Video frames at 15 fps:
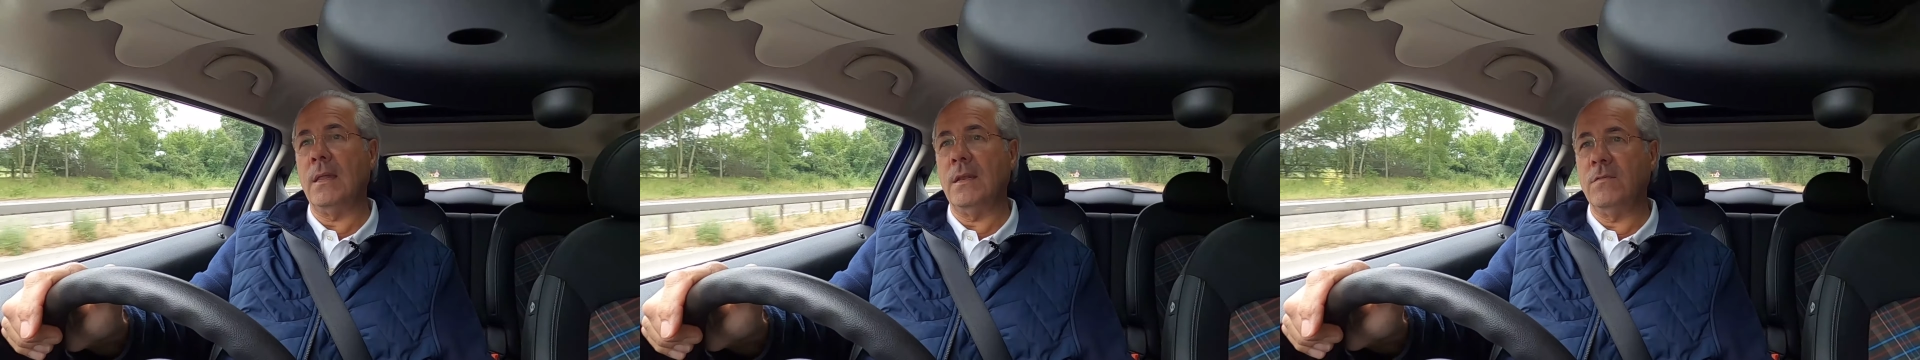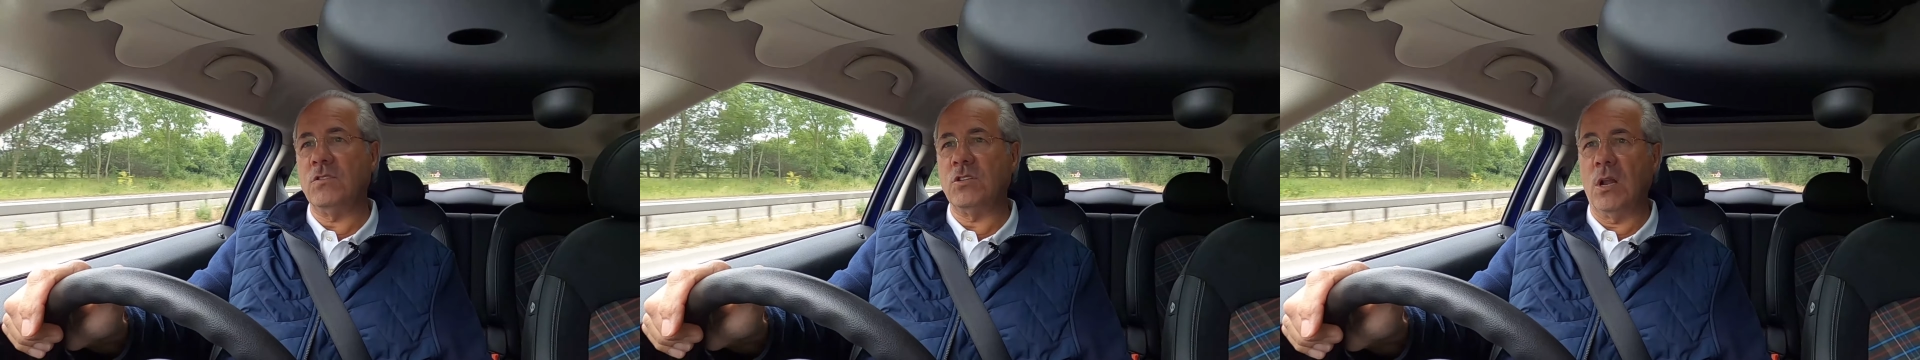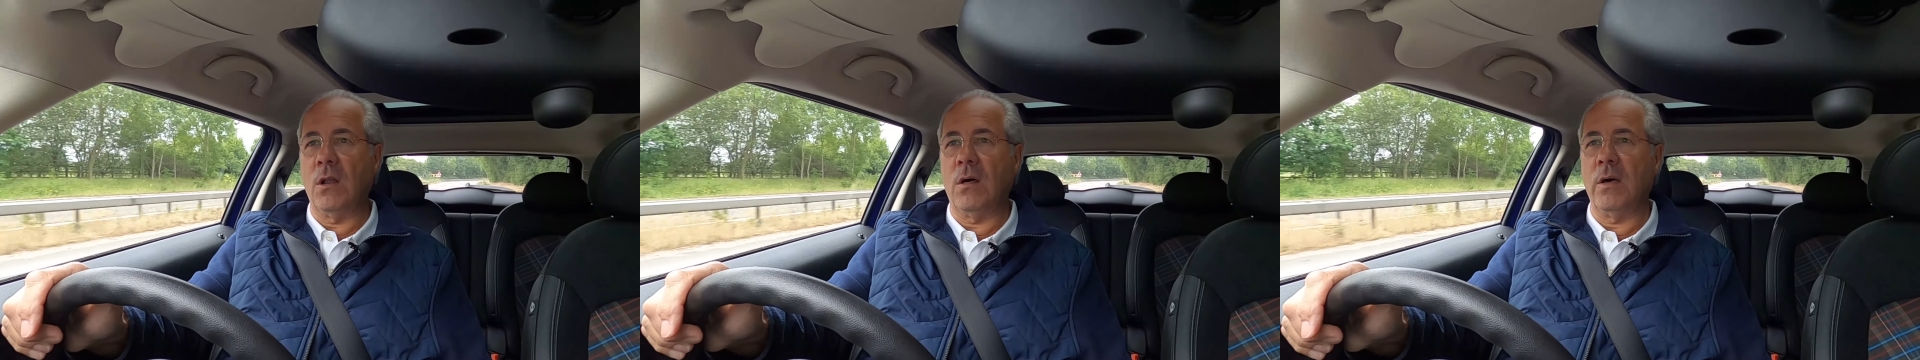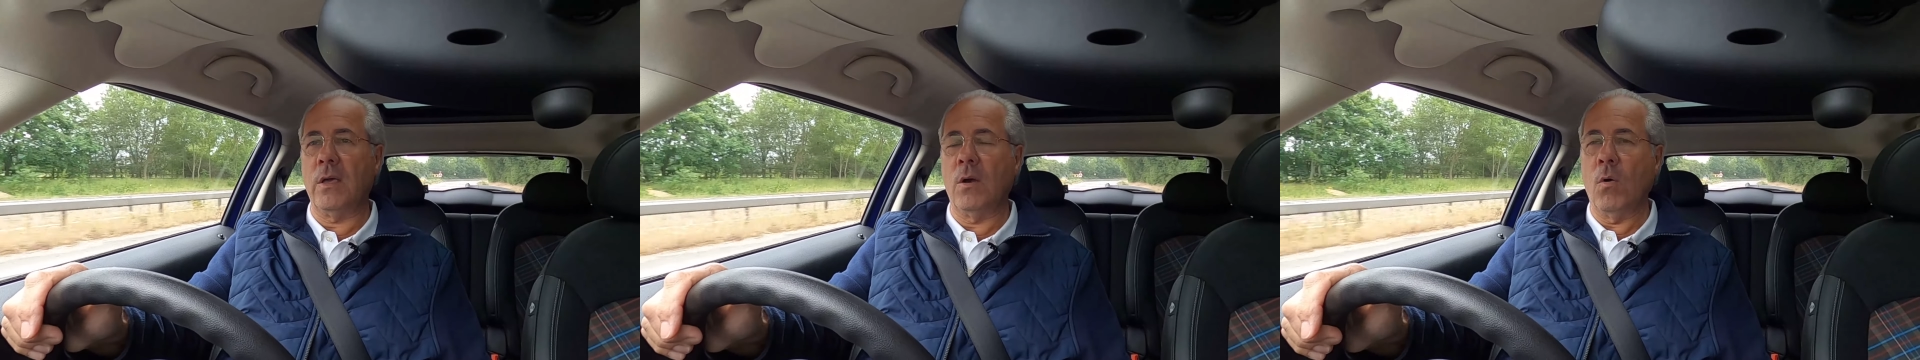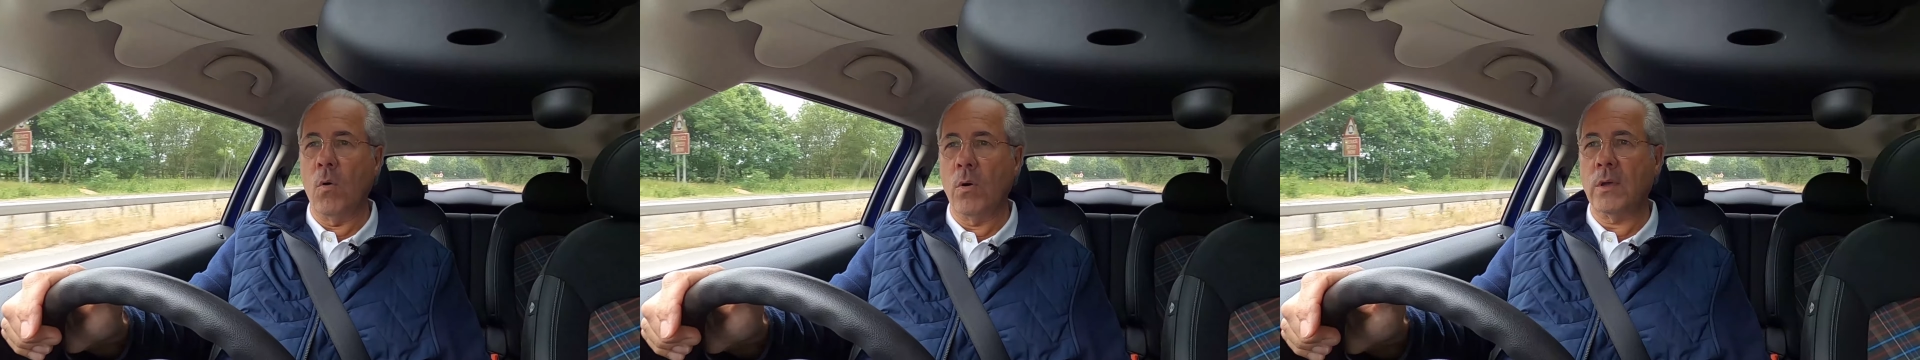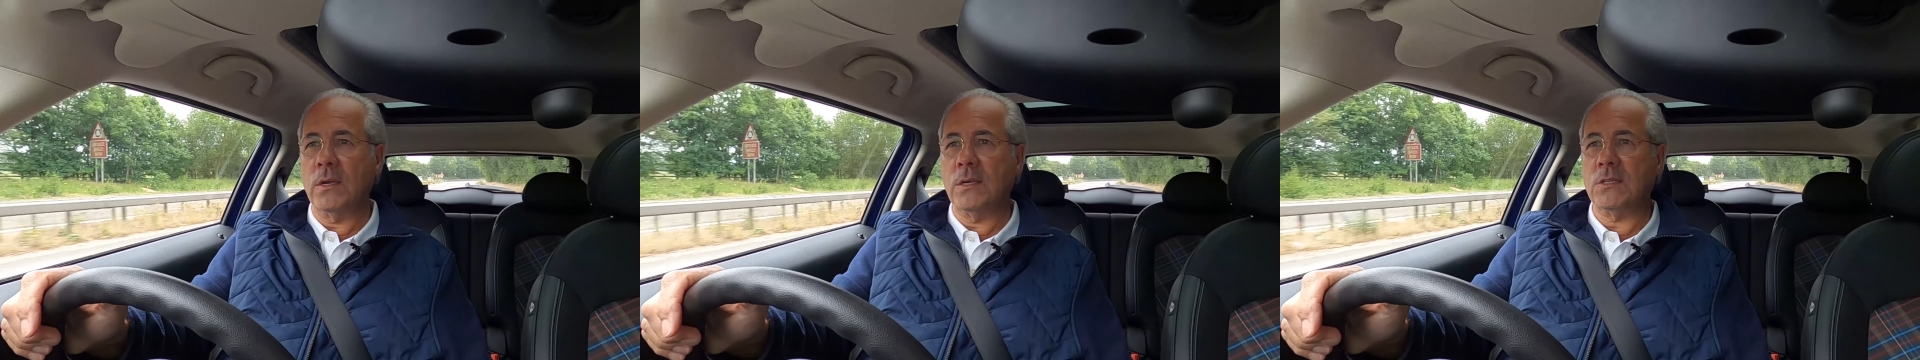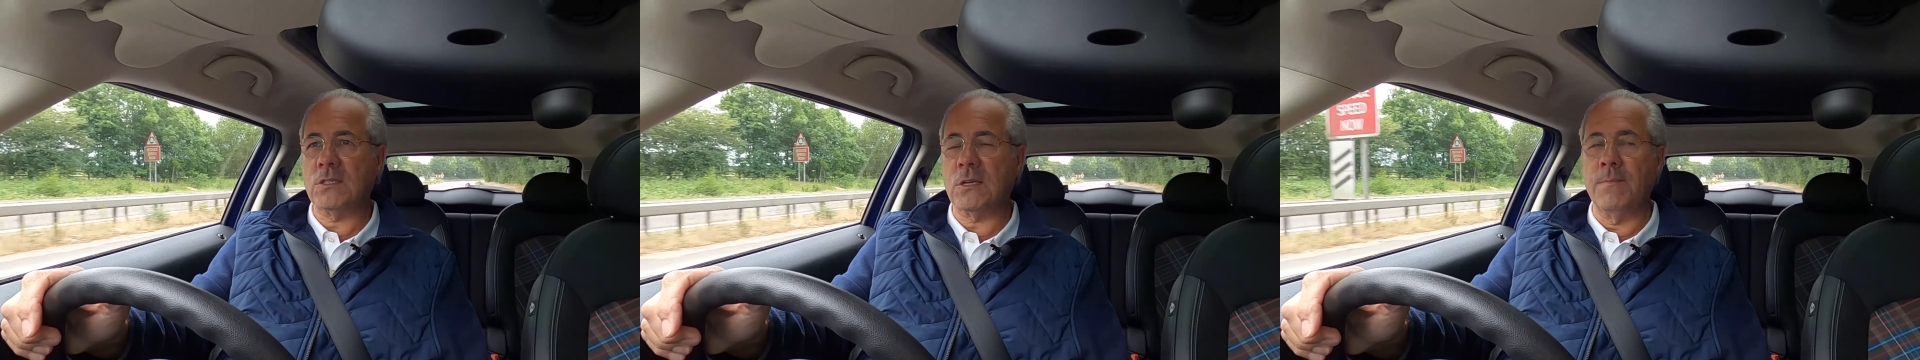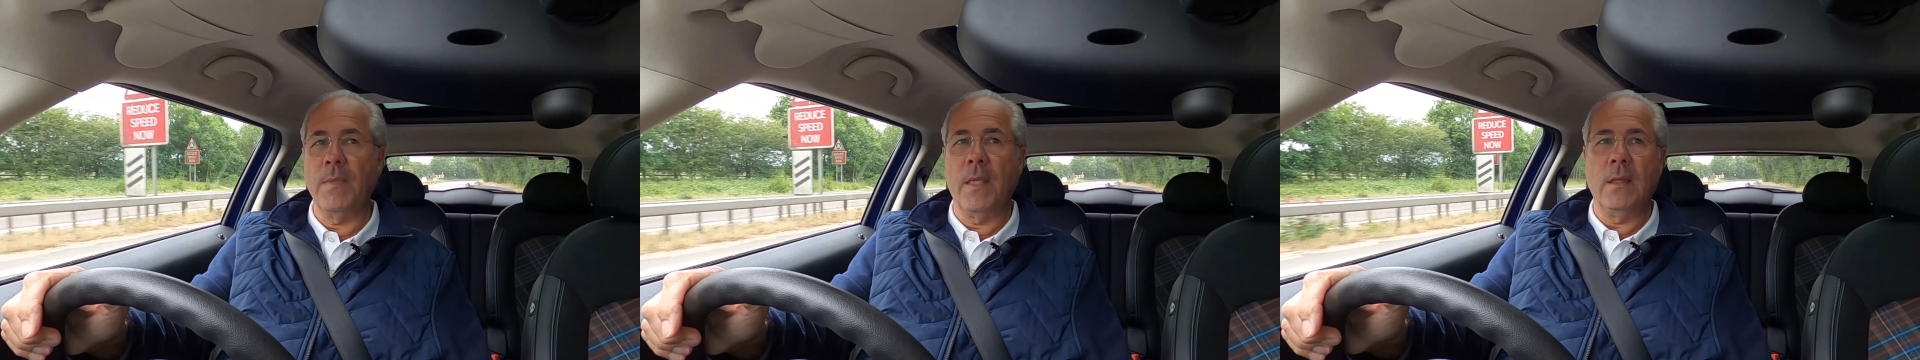end of July,
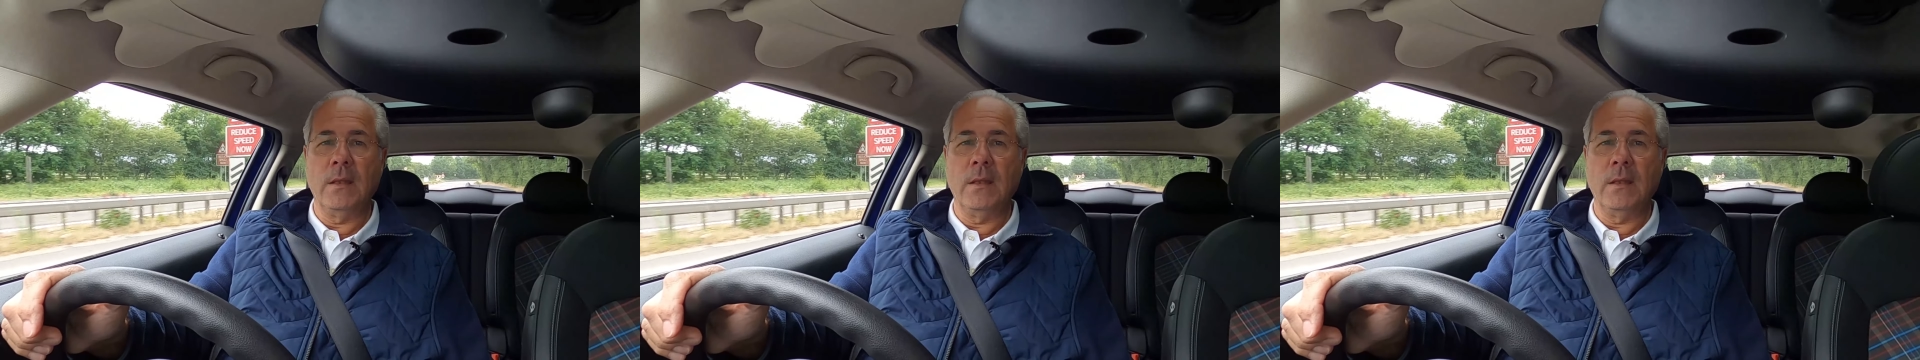August.